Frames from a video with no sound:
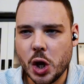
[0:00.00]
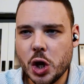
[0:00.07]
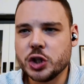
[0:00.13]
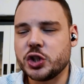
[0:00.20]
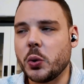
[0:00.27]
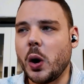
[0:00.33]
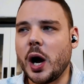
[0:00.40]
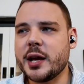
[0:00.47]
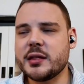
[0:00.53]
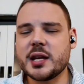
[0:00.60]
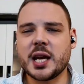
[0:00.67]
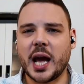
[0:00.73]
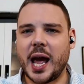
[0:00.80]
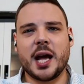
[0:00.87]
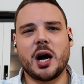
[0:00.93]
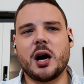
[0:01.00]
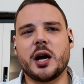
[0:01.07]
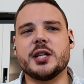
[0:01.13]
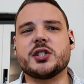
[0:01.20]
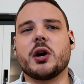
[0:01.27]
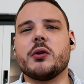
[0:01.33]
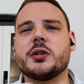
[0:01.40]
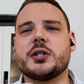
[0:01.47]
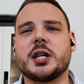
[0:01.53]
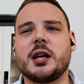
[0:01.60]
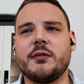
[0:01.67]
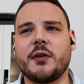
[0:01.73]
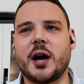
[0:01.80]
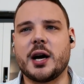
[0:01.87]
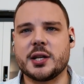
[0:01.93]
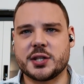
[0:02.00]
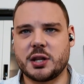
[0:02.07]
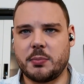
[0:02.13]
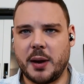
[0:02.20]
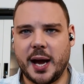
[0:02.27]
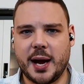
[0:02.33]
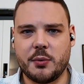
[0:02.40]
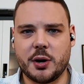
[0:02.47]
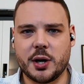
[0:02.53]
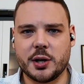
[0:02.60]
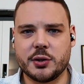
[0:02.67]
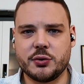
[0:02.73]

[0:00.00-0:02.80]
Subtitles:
So I think AI is going to give us the power